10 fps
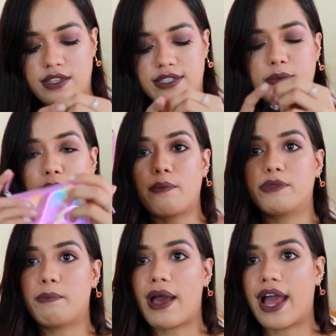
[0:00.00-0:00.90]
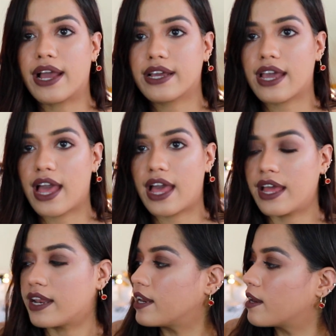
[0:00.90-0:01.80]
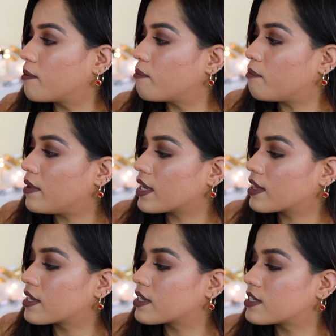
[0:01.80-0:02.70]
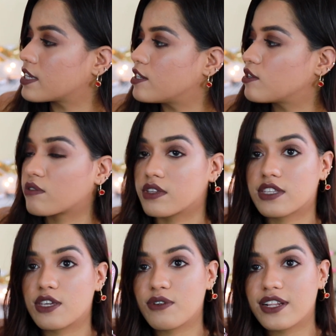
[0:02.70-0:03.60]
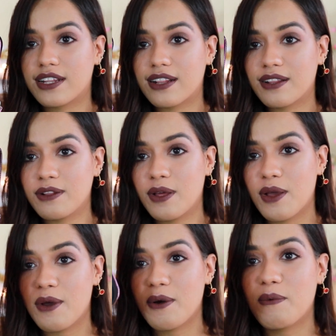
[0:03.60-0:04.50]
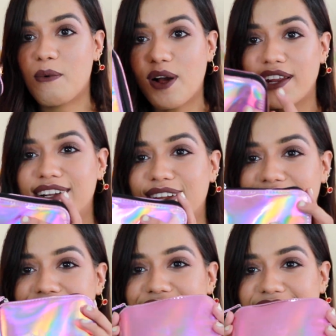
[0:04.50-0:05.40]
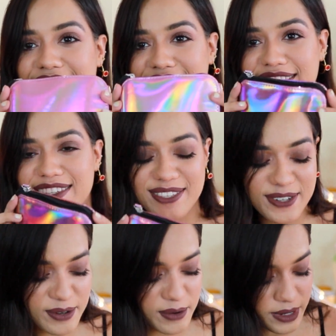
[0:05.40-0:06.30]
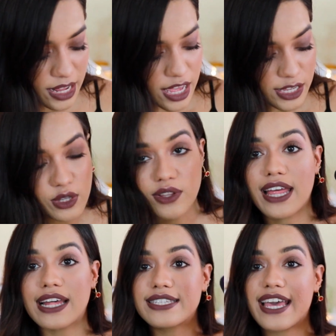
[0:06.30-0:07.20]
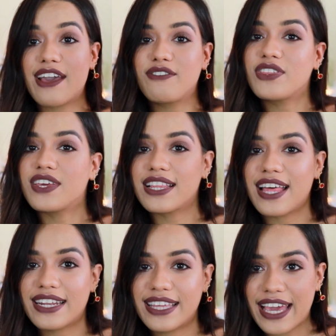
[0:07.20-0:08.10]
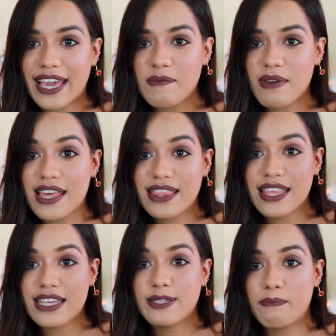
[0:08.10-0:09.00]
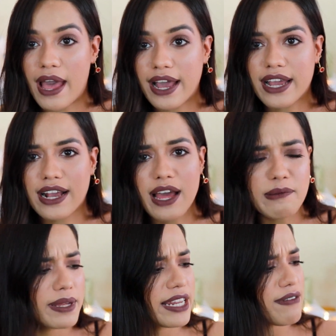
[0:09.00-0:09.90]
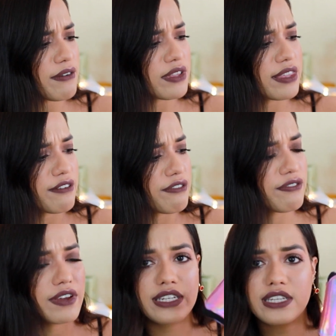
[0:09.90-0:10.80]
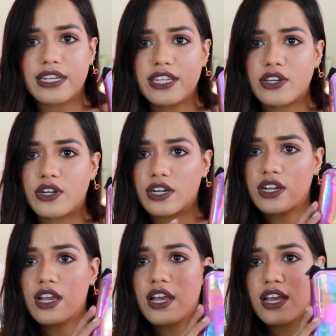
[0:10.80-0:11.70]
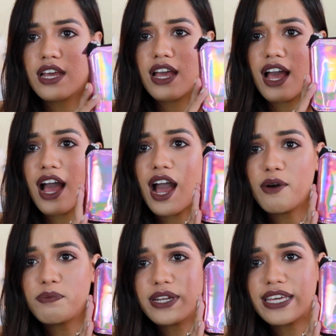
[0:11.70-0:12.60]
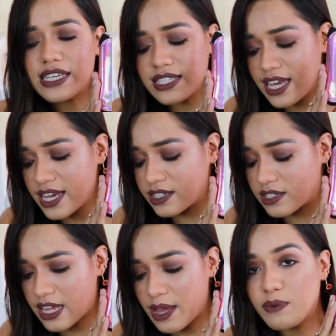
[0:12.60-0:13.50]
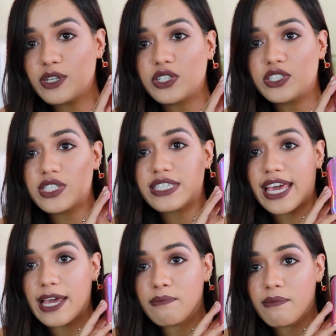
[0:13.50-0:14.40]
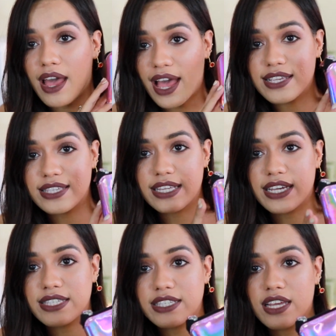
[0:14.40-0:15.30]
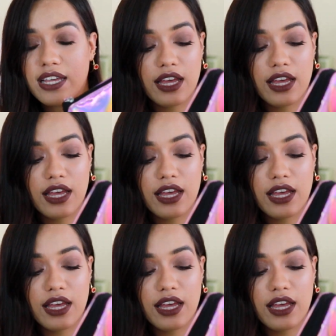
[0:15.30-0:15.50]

zip up the bag and make this into this cute little wallet looking thing. This is so cool. So that's everything that came in this bag. I can't believe everything fit in here. How pretty is this? I wish it just came as this.